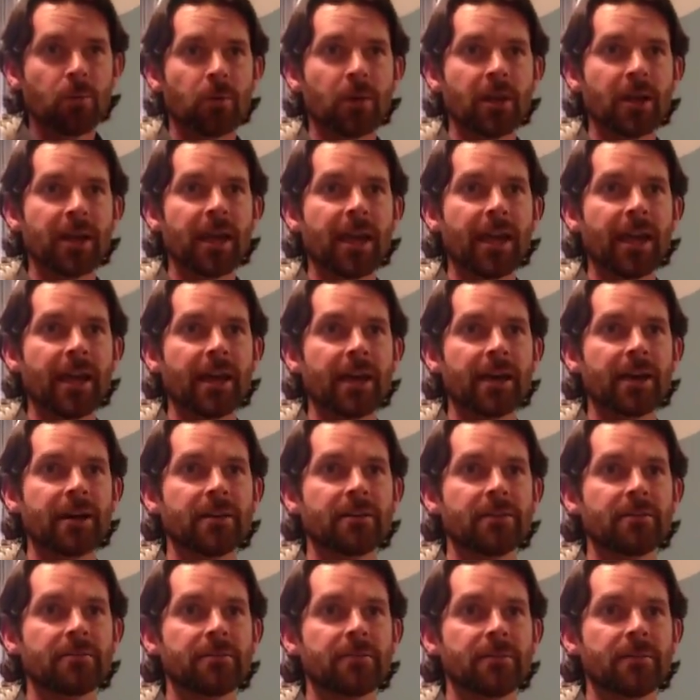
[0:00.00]
we're going to
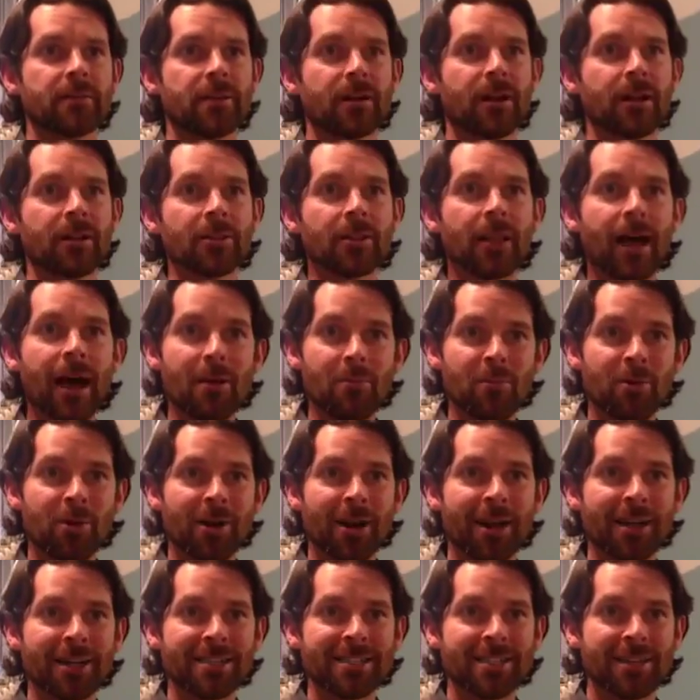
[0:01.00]
have a lot
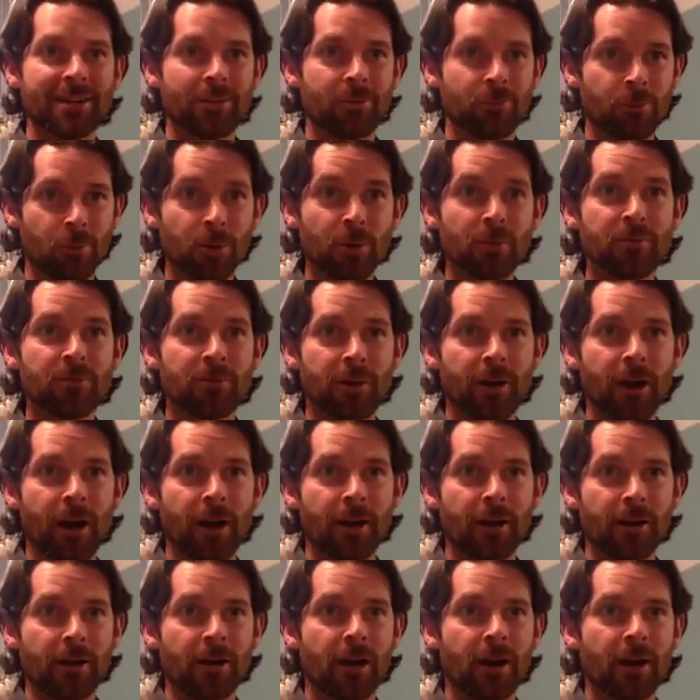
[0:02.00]
more room for
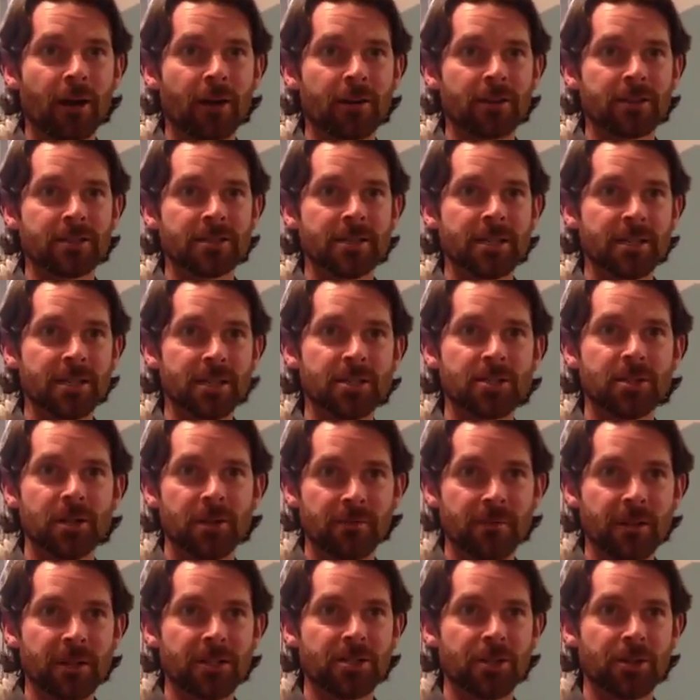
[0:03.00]
our, our
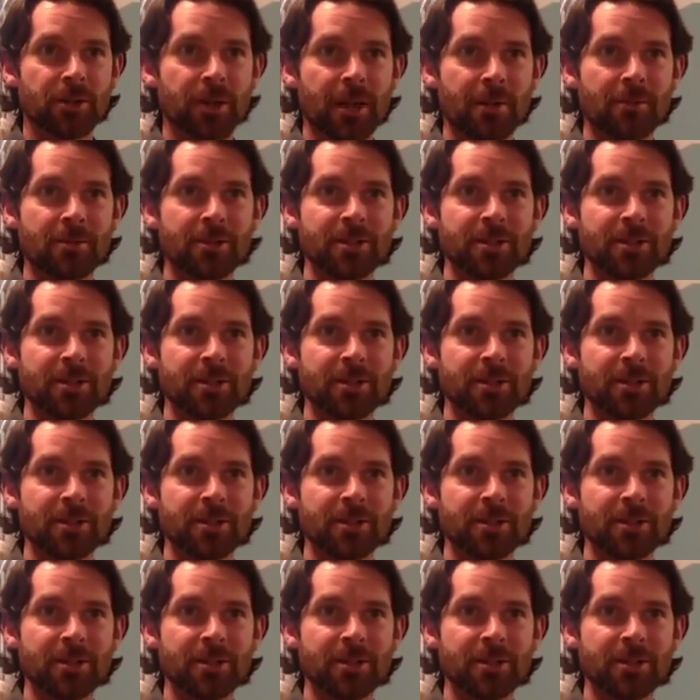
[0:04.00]
signature adventure